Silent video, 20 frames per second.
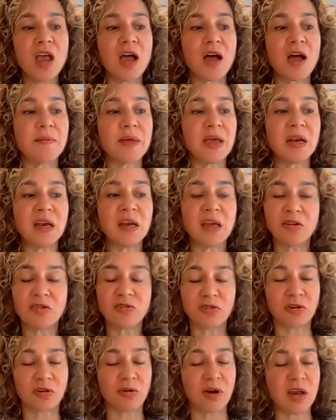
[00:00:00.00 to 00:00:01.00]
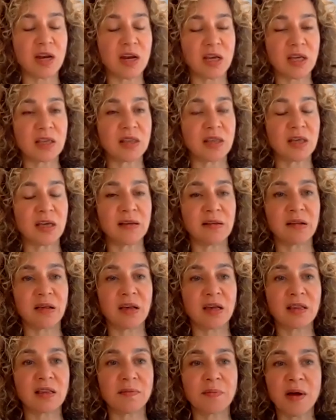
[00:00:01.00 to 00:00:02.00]
And integrating things
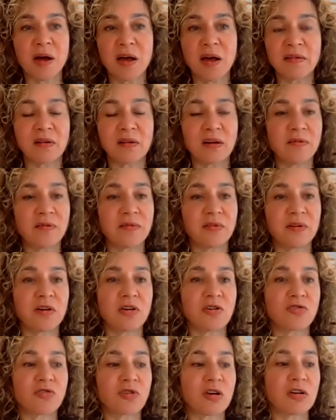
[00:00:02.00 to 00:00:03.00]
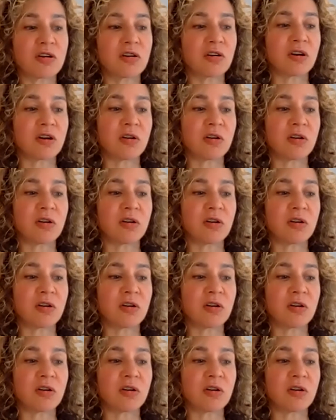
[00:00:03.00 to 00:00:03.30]
like the positives in our drug